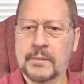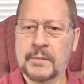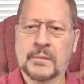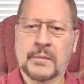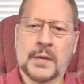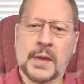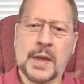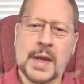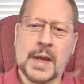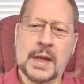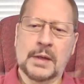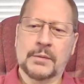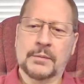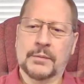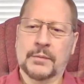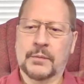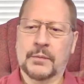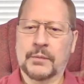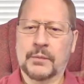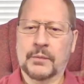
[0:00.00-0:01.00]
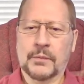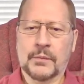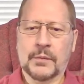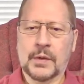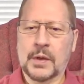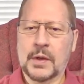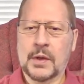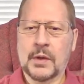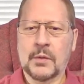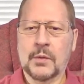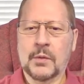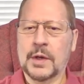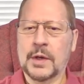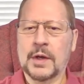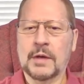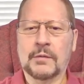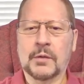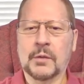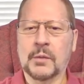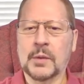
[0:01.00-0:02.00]
Hey,
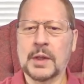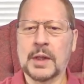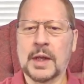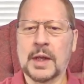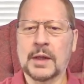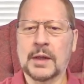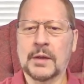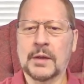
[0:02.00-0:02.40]
whatever we like.